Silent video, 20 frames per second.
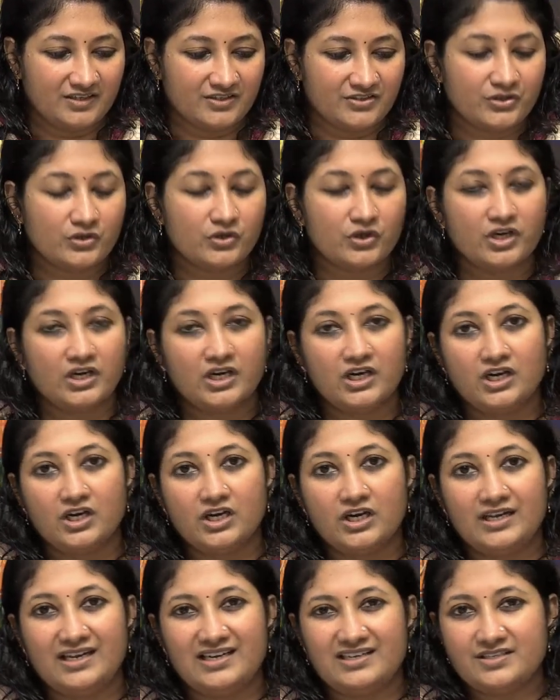So
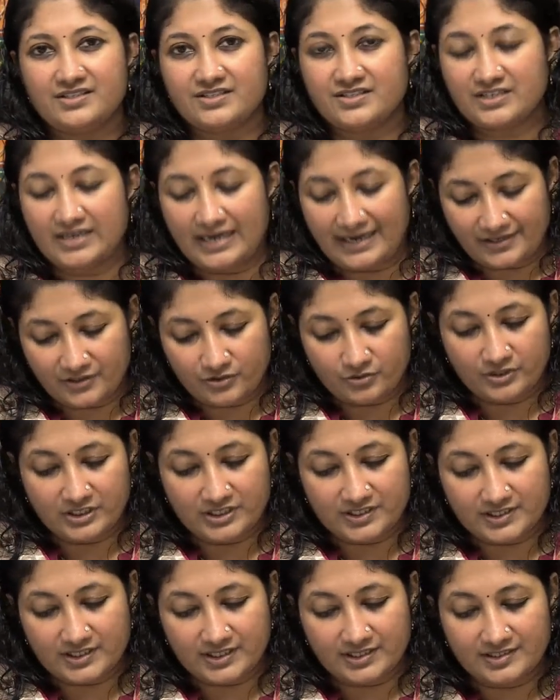let us try to
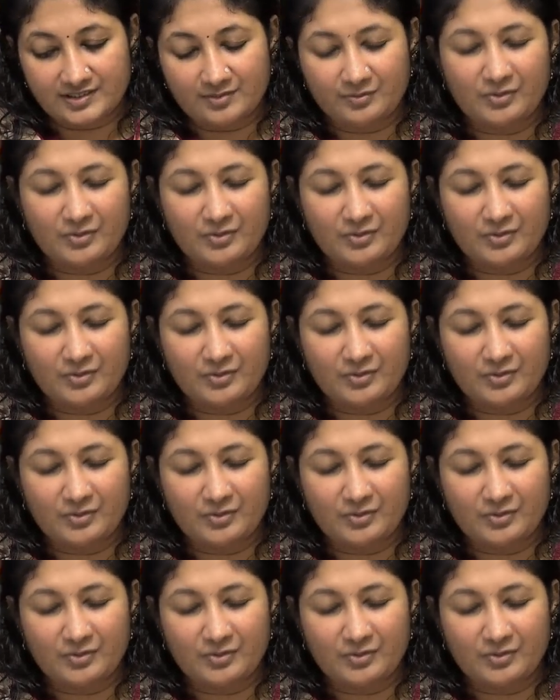discuss